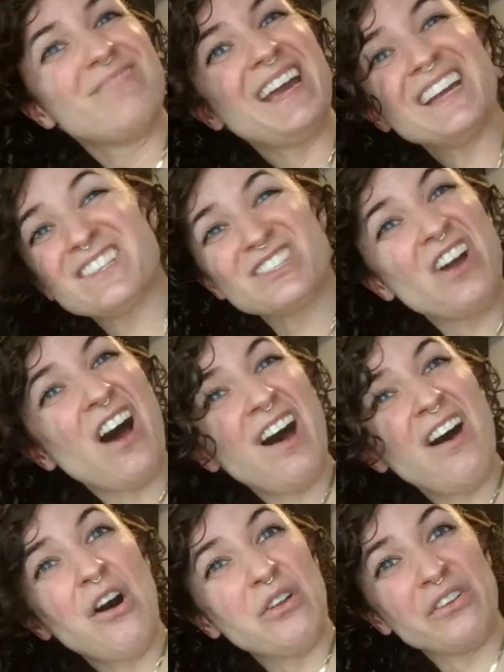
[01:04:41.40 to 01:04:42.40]
It's
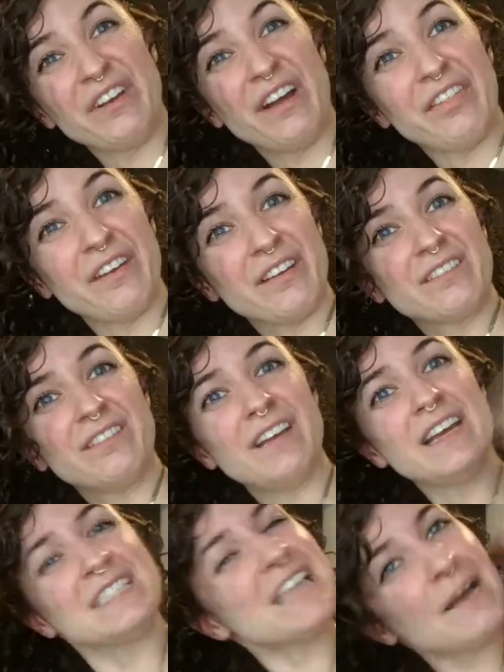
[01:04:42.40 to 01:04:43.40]
not all or nothing.
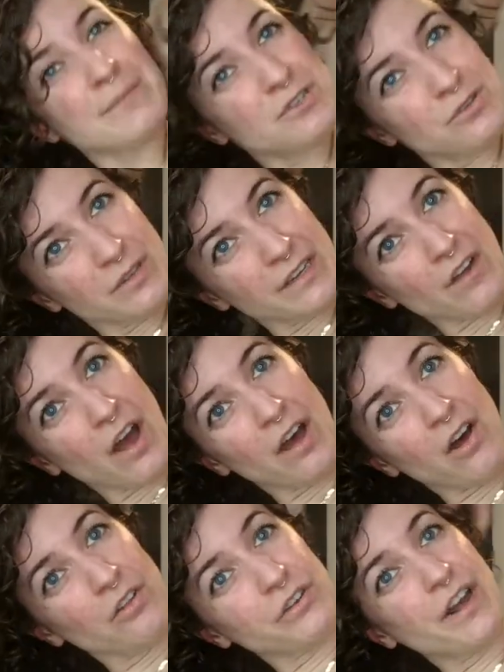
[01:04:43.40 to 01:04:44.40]
It's absolutely not
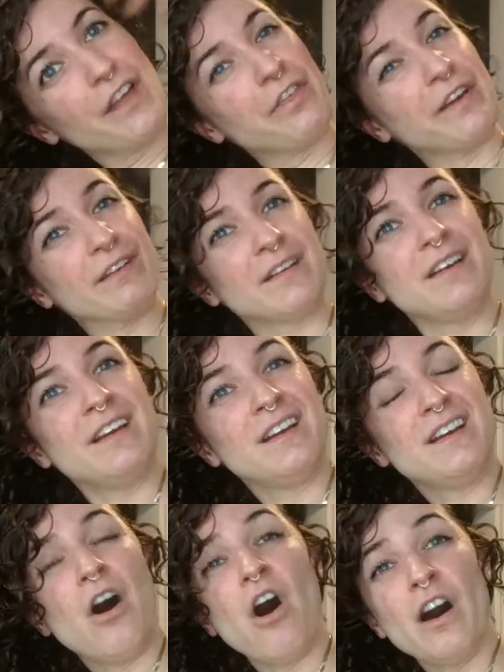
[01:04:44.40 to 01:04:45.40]
all or nothing.
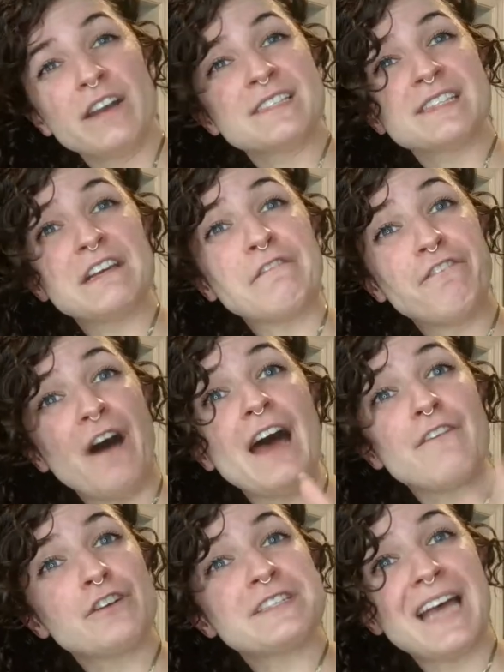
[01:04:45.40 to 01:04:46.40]
Honestly,
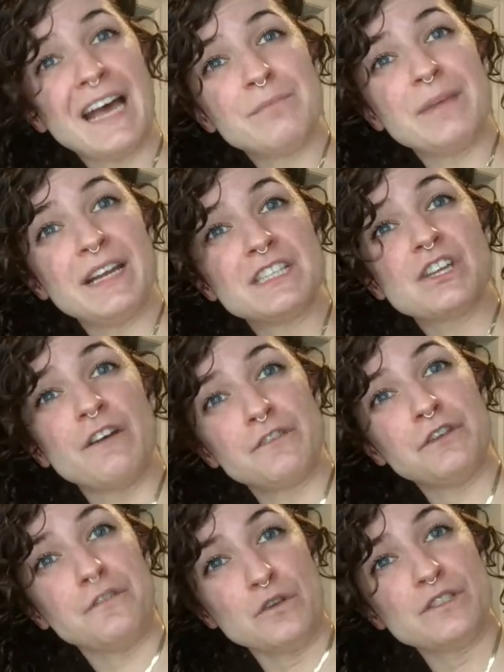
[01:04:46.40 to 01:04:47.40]
5 or 10 minutes of
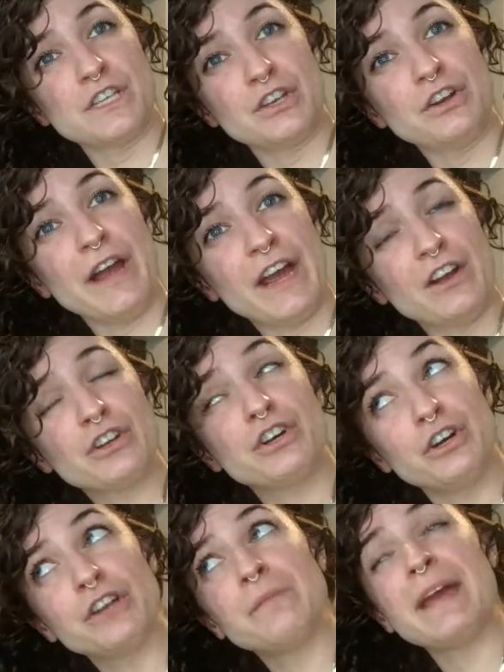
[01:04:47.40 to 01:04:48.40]
diffusing your hair
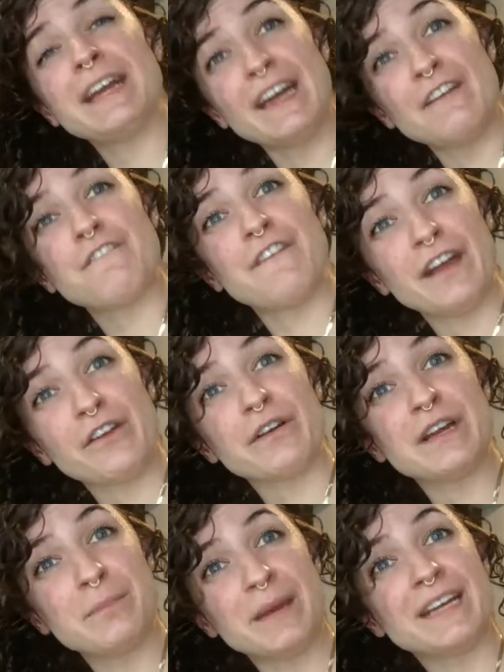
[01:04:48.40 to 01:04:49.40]
could make a
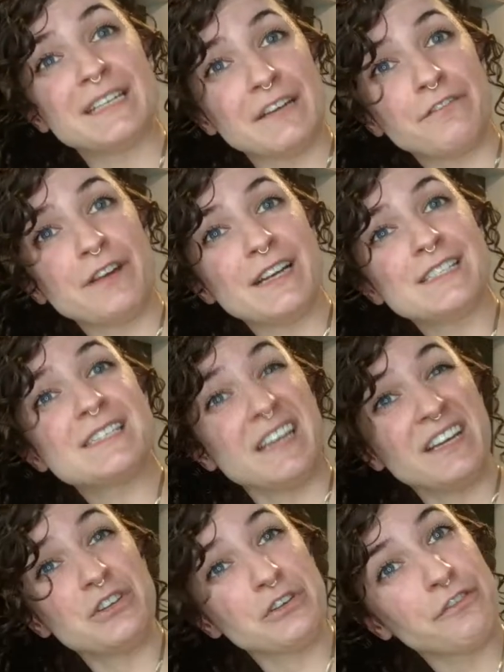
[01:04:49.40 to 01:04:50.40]
very big difference
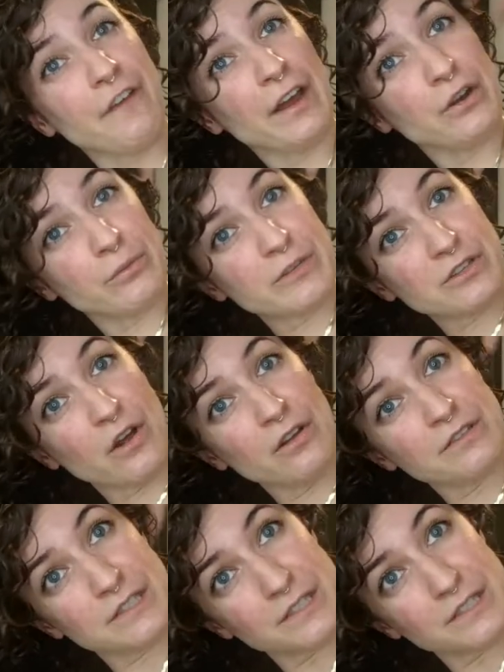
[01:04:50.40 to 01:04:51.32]
in your final result.